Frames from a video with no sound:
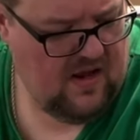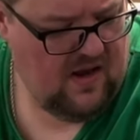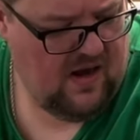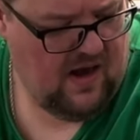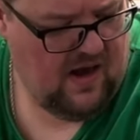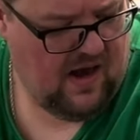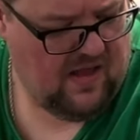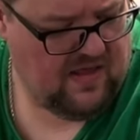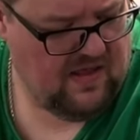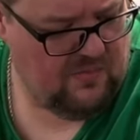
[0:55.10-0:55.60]

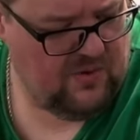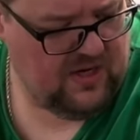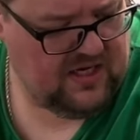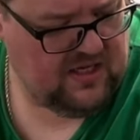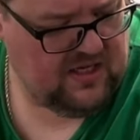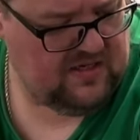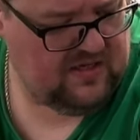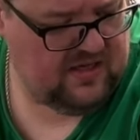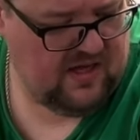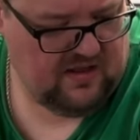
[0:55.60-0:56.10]
And then we
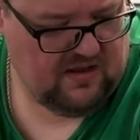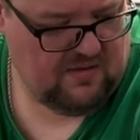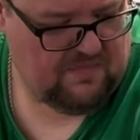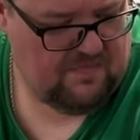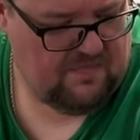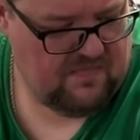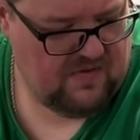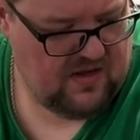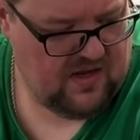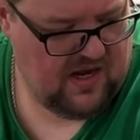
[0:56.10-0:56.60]
can sell
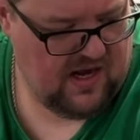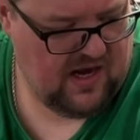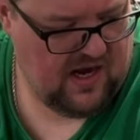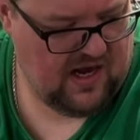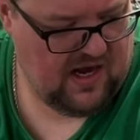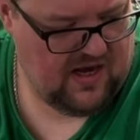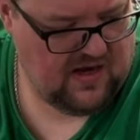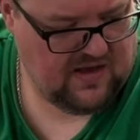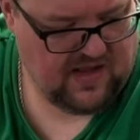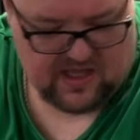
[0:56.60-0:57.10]
them.
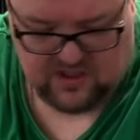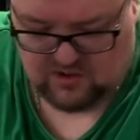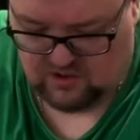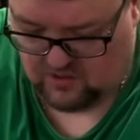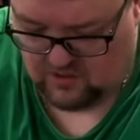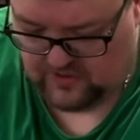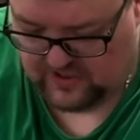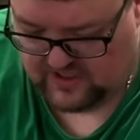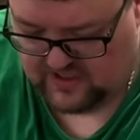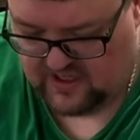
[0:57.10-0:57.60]
Yeah. And that's
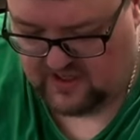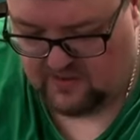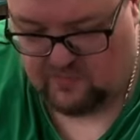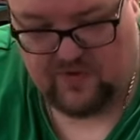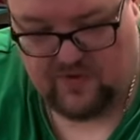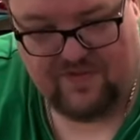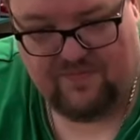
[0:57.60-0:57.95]
what we did.